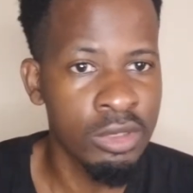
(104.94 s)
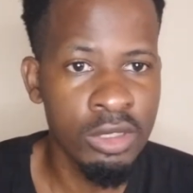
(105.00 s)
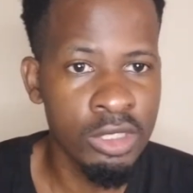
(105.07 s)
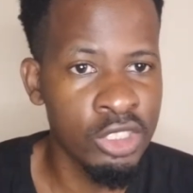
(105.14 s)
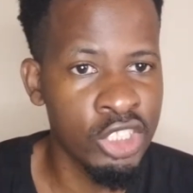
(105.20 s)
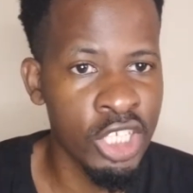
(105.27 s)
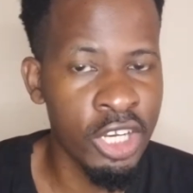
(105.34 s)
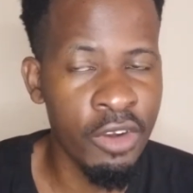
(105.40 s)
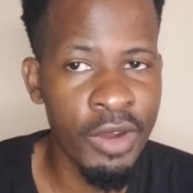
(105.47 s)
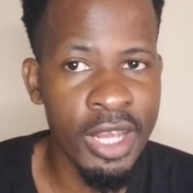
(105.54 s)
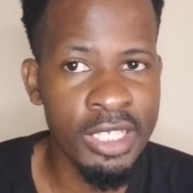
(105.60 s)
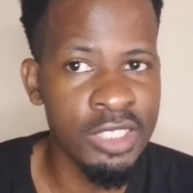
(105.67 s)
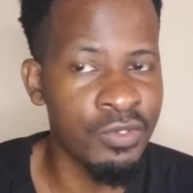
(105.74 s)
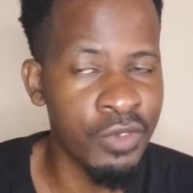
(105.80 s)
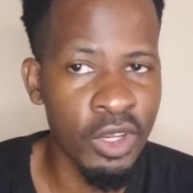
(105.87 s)

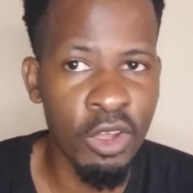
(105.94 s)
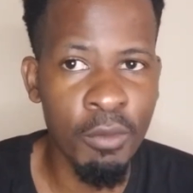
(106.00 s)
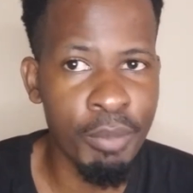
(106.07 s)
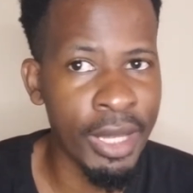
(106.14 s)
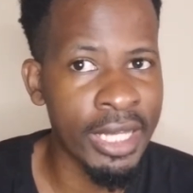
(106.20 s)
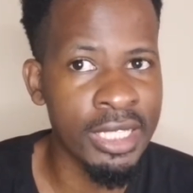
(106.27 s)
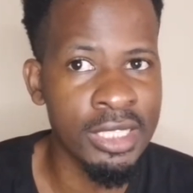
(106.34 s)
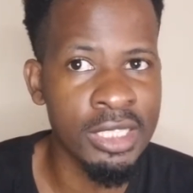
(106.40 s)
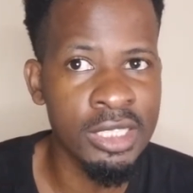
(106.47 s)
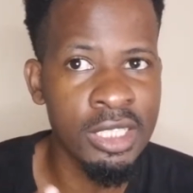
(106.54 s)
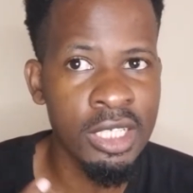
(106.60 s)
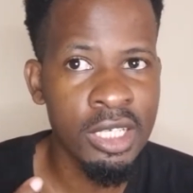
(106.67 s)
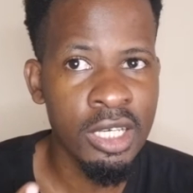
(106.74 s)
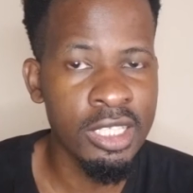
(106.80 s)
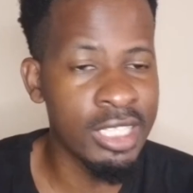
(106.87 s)
generate, develop, and
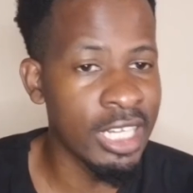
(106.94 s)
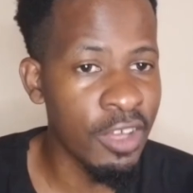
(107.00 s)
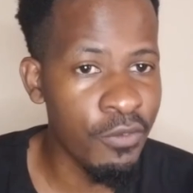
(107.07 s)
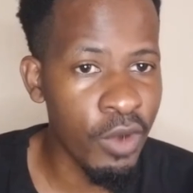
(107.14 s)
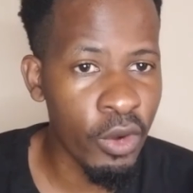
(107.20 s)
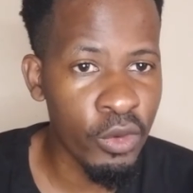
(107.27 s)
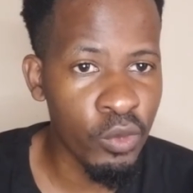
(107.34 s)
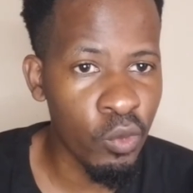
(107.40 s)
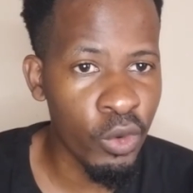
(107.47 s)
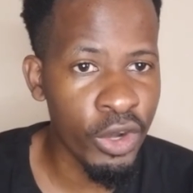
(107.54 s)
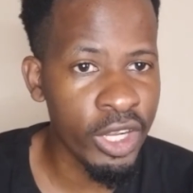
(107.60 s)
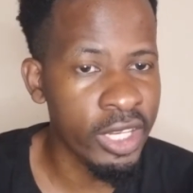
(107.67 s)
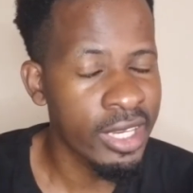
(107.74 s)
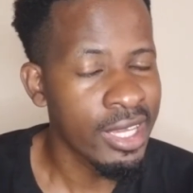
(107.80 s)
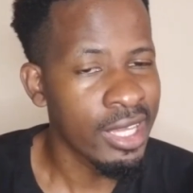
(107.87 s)
deliver on
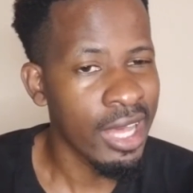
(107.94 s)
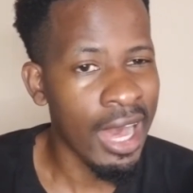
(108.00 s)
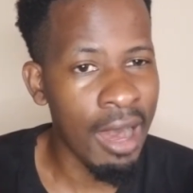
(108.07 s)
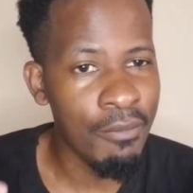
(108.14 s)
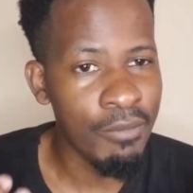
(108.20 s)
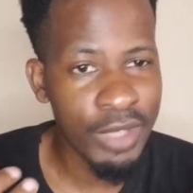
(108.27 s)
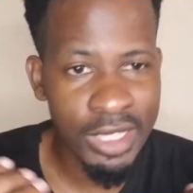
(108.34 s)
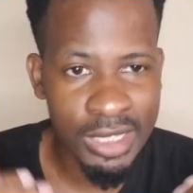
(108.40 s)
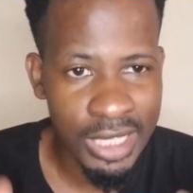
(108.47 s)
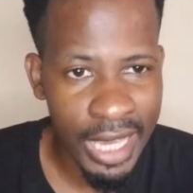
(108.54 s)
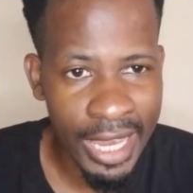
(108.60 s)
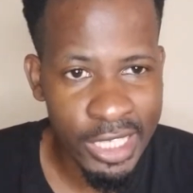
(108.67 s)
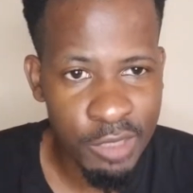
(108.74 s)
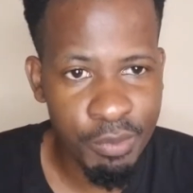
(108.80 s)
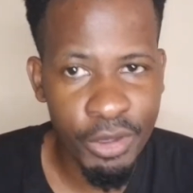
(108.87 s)
work, there's
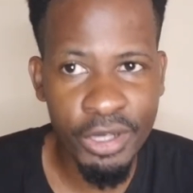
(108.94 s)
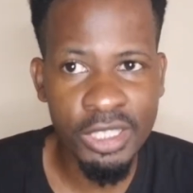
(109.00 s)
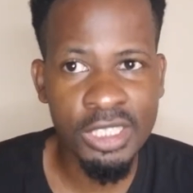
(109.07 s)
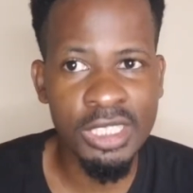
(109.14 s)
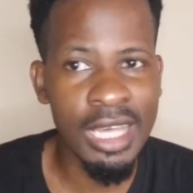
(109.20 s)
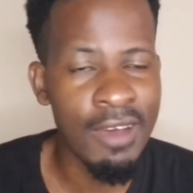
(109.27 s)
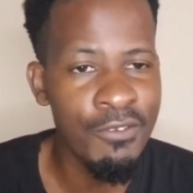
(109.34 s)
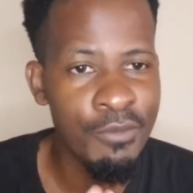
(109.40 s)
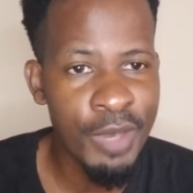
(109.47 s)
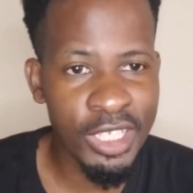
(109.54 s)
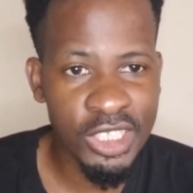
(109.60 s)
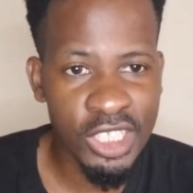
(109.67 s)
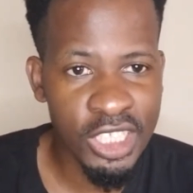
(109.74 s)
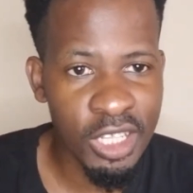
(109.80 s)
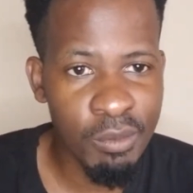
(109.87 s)
experts. I've
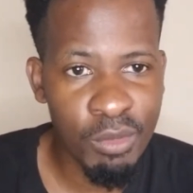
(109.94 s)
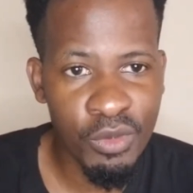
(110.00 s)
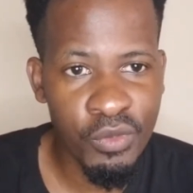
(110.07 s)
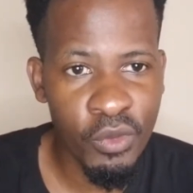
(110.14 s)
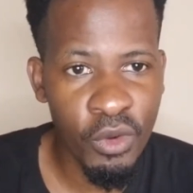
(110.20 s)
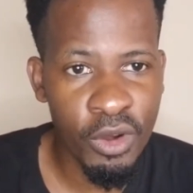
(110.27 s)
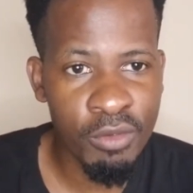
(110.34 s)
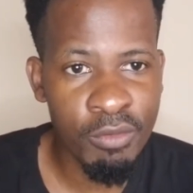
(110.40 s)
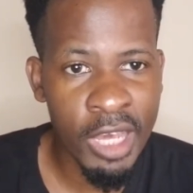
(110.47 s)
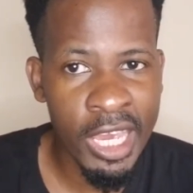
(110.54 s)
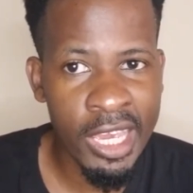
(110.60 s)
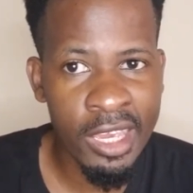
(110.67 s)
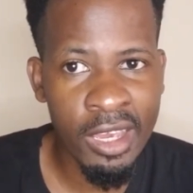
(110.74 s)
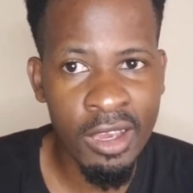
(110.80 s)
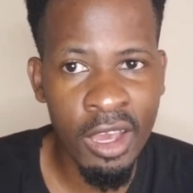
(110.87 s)
mentioned them before in
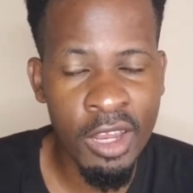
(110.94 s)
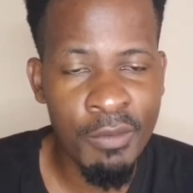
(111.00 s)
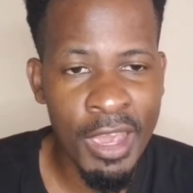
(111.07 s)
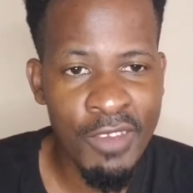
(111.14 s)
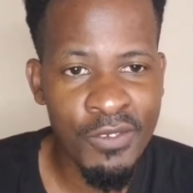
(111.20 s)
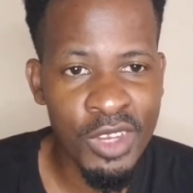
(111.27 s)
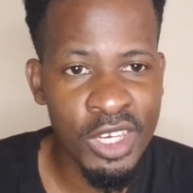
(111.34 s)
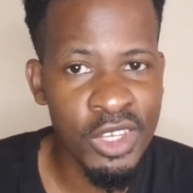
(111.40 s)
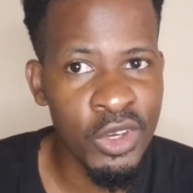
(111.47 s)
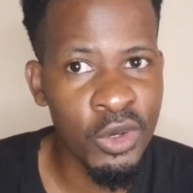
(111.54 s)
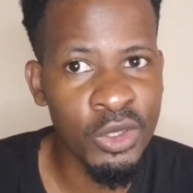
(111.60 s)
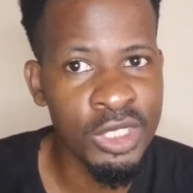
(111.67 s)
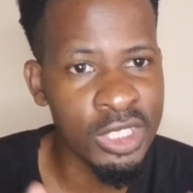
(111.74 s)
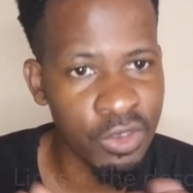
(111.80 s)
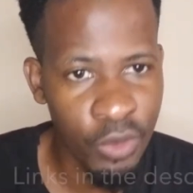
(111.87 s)
my
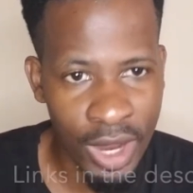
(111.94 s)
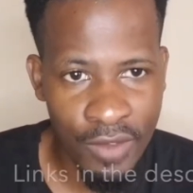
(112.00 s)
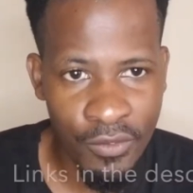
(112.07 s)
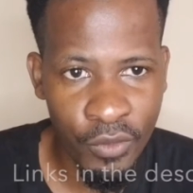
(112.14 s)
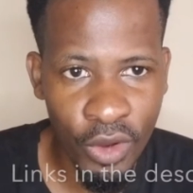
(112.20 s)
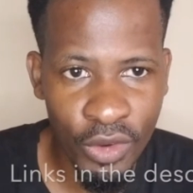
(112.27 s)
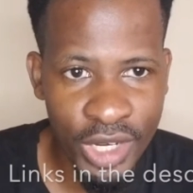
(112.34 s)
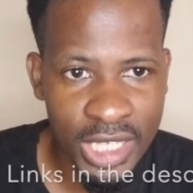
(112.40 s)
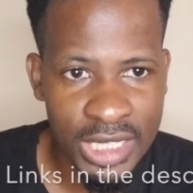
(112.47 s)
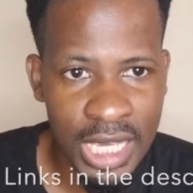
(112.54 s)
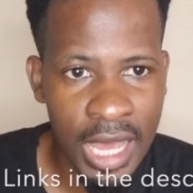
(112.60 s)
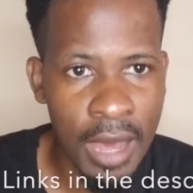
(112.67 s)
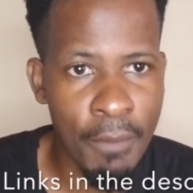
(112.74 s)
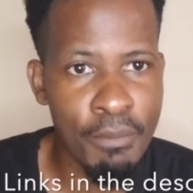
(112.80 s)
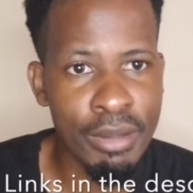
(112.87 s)
videos. Thrive Wellness
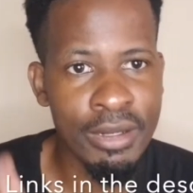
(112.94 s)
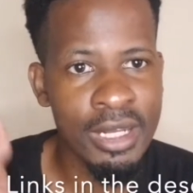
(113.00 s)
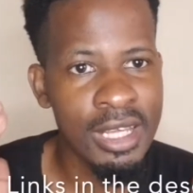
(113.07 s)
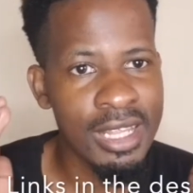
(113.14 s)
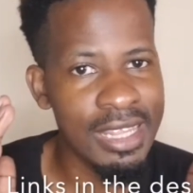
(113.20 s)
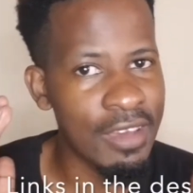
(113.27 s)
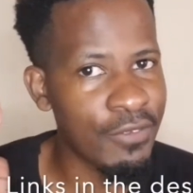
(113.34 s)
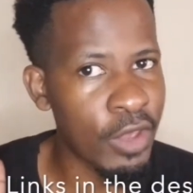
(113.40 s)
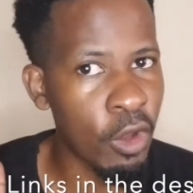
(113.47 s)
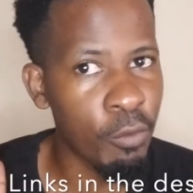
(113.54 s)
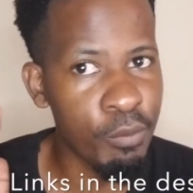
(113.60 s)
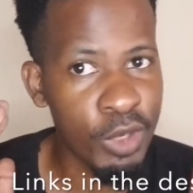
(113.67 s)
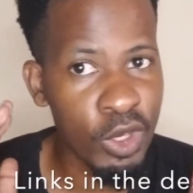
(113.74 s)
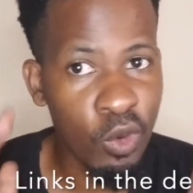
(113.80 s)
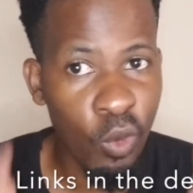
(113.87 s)
Hub, they've helped
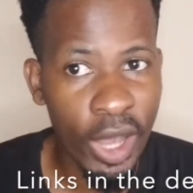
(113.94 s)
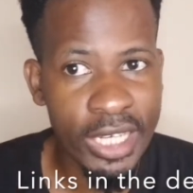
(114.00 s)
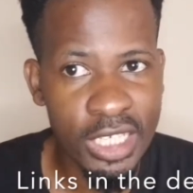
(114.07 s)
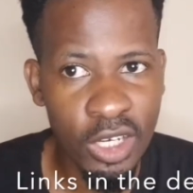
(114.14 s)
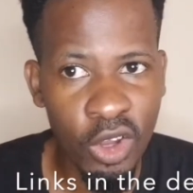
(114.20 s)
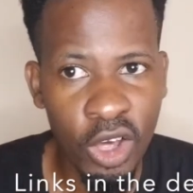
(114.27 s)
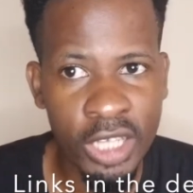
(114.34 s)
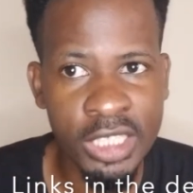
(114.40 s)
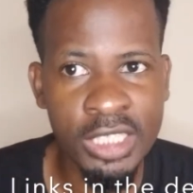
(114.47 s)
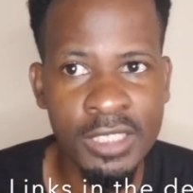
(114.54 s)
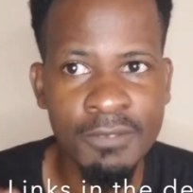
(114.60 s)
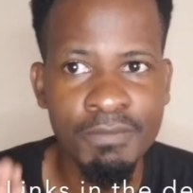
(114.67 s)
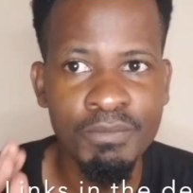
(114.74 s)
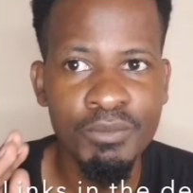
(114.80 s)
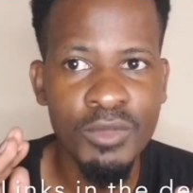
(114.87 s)
me quite a lot,
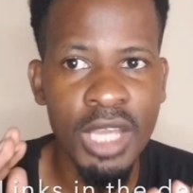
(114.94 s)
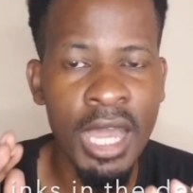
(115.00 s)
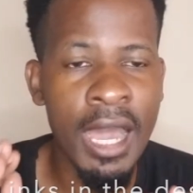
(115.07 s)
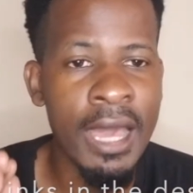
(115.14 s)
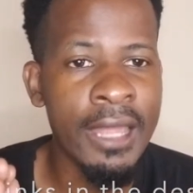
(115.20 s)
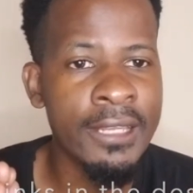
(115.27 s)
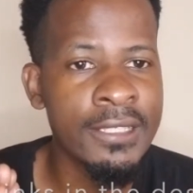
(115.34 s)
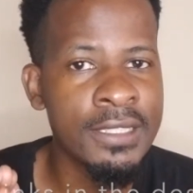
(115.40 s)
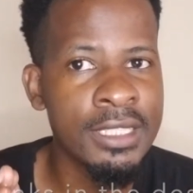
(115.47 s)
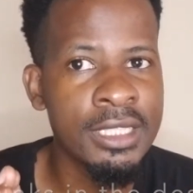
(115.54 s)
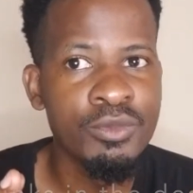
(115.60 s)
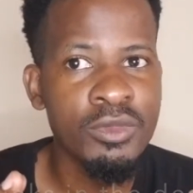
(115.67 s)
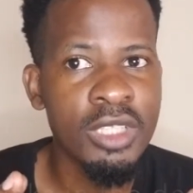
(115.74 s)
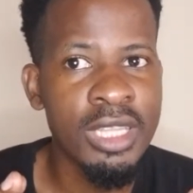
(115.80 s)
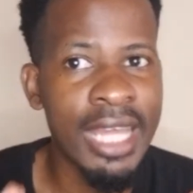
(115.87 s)
and
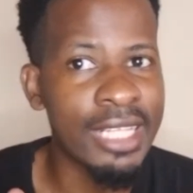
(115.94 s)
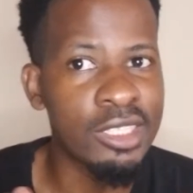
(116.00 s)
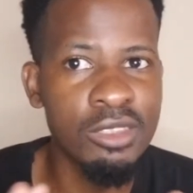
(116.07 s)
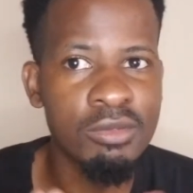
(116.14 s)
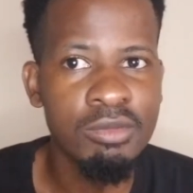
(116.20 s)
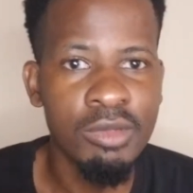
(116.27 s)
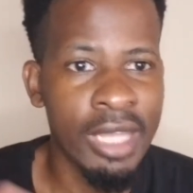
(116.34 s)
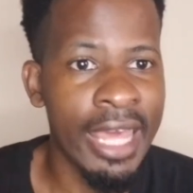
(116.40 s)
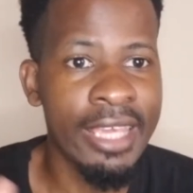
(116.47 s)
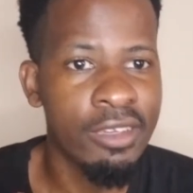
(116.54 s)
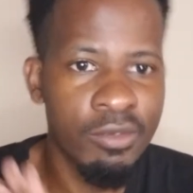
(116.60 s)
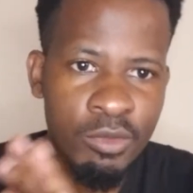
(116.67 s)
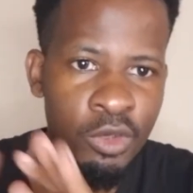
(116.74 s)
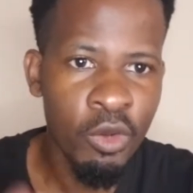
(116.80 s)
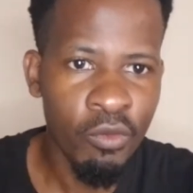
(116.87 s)
that's like,
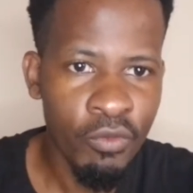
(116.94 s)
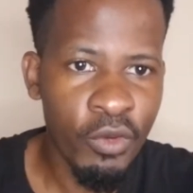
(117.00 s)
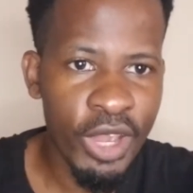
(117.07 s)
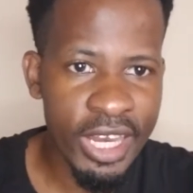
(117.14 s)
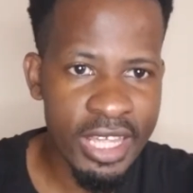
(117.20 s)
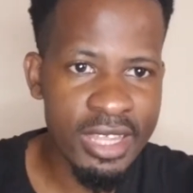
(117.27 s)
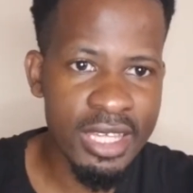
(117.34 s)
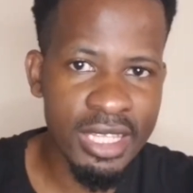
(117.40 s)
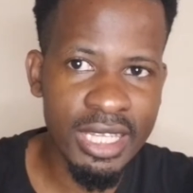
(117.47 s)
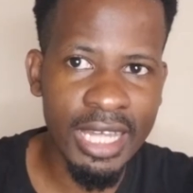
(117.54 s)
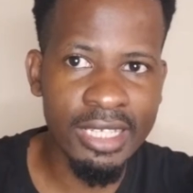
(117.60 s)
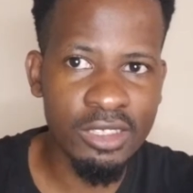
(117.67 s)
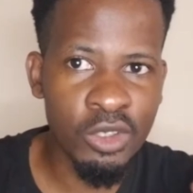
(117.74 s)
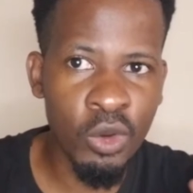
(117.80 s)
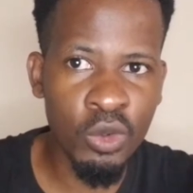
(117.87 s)
for anything
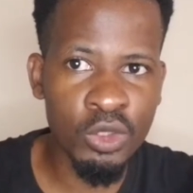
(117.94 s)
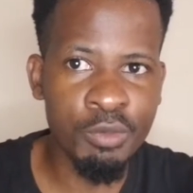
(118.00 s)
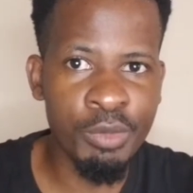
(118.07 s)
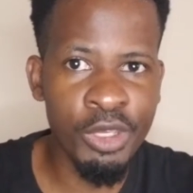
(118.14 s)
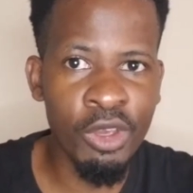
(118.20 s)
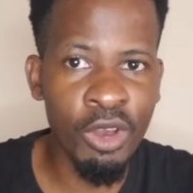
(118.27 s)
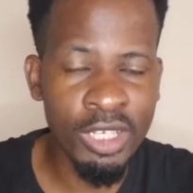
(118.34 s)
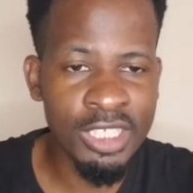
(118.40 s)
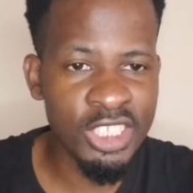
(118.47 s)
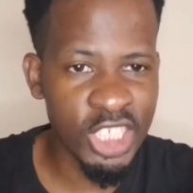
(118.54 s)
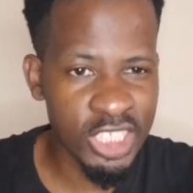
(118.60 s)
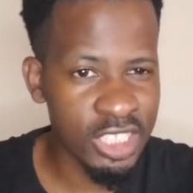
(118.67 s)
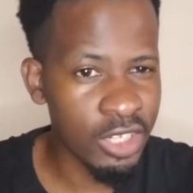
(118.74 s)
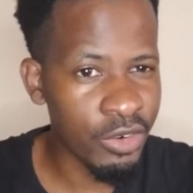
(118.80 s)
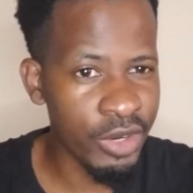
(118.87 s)
that goes beyond
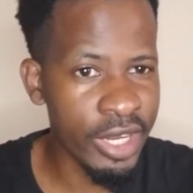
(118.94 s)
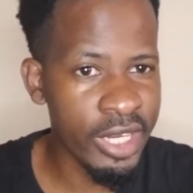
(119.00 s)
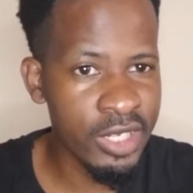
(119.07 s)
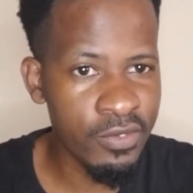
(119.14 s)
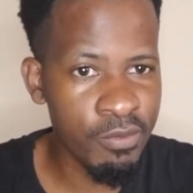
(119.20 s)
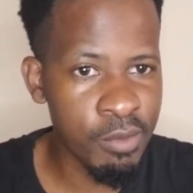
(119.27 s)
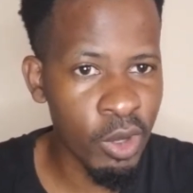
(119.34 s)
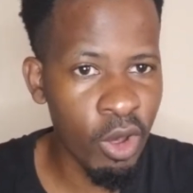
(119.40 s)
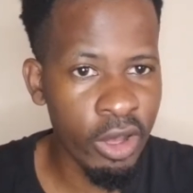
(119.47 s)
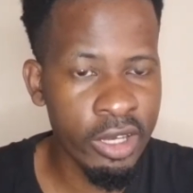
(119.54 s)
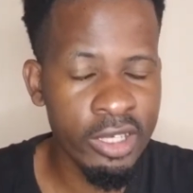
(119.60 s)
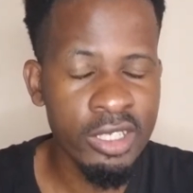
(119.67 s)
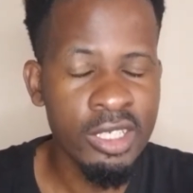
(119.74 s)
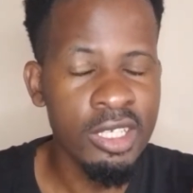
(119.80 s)
just a creative block.